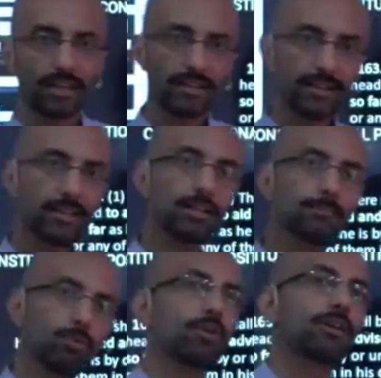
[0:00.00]

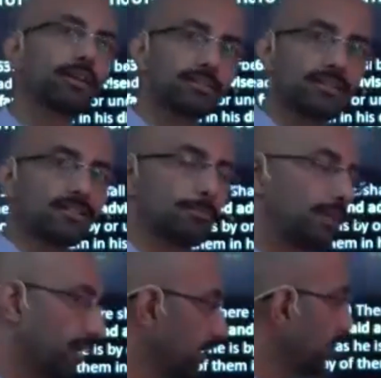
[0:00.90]
Canadian political system,
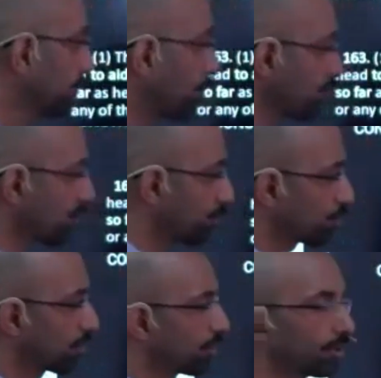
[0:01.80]
Canadian constitution.